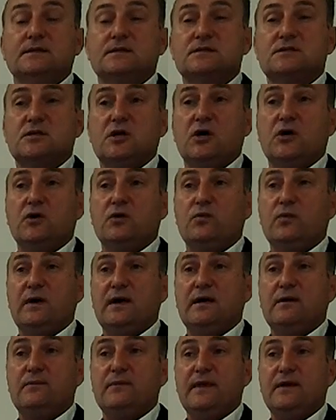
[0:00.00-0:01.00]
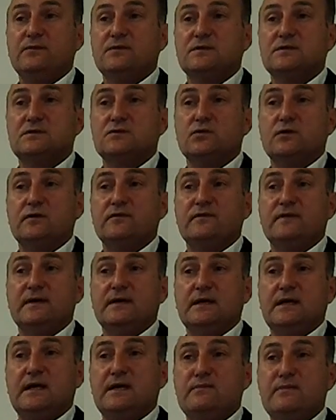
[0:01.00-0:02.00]
So that was sort of
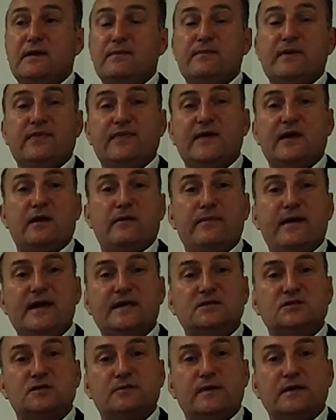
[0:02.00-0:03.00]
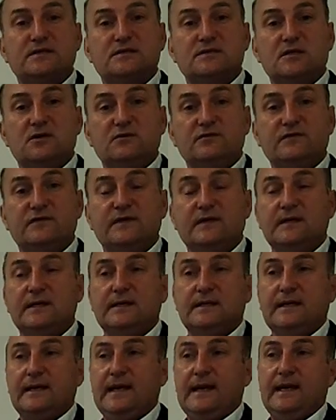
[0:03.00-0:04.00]
a commitment that I made to myself.
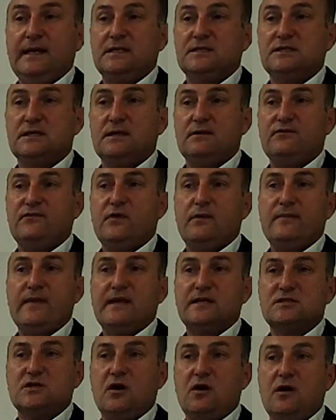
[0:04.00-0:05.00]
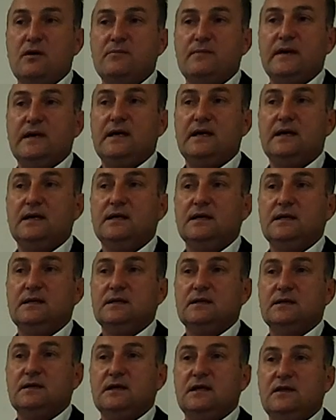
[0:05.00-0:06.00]
And from that time
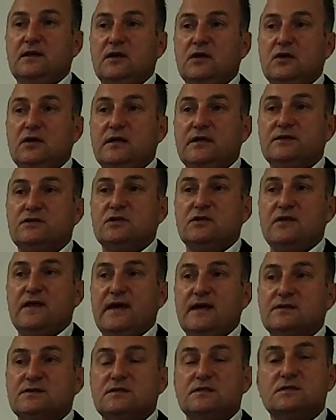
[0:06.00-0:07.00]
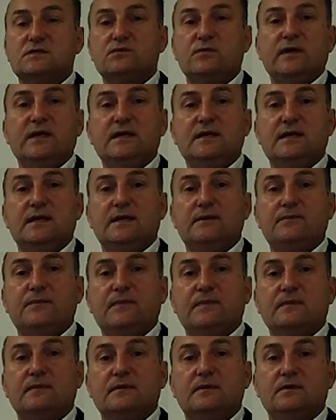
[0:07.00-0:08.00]
in the early 2000s, we
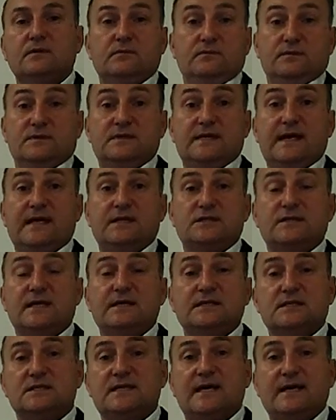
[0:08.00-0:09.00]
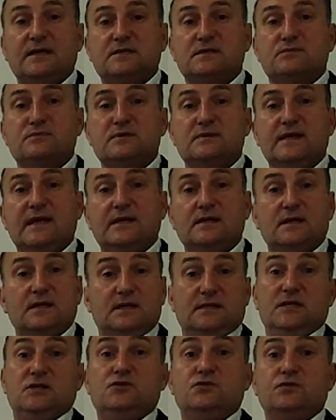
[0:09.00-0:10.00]
started to undertake some
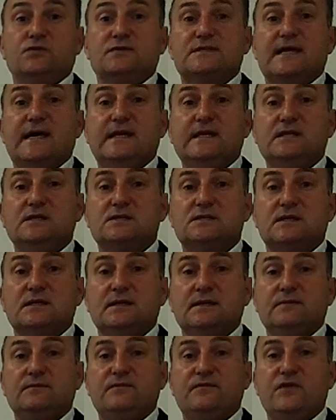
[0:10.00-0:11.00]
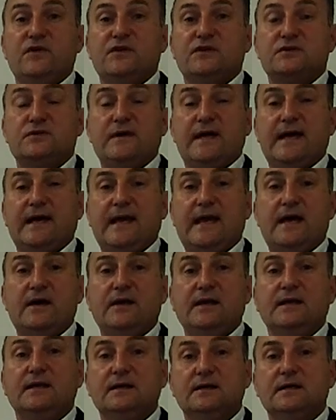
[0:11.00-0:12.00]
additional studies further to our
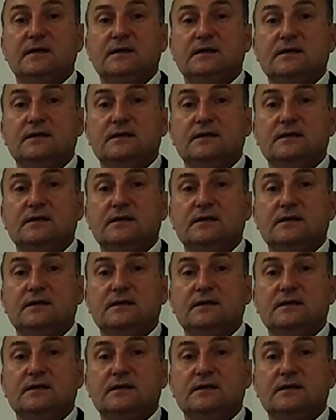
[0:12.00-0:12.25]
accounting